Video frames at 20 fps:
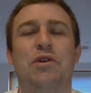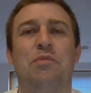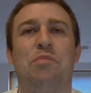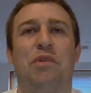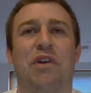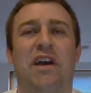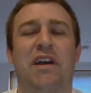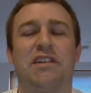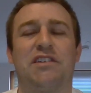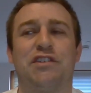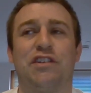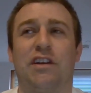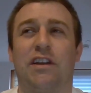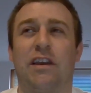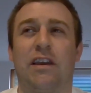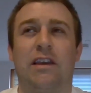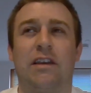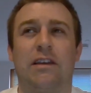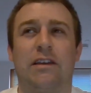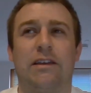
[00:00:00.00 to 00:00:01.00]
But
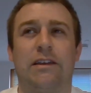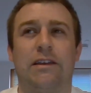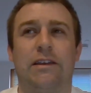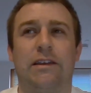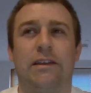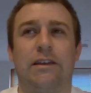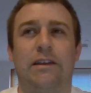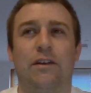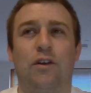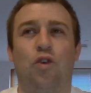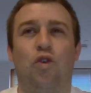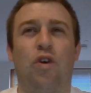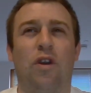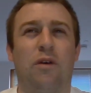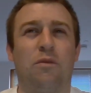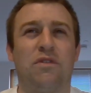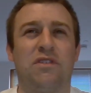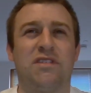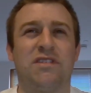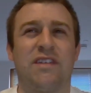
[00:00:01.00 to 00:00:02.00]
actually, all I
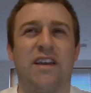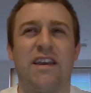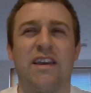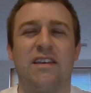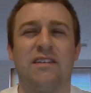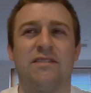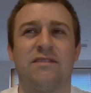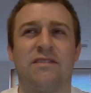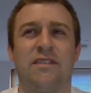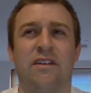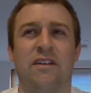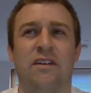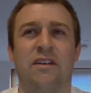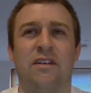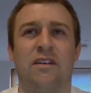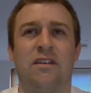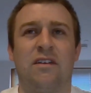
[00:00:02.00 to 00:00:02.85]
would say is that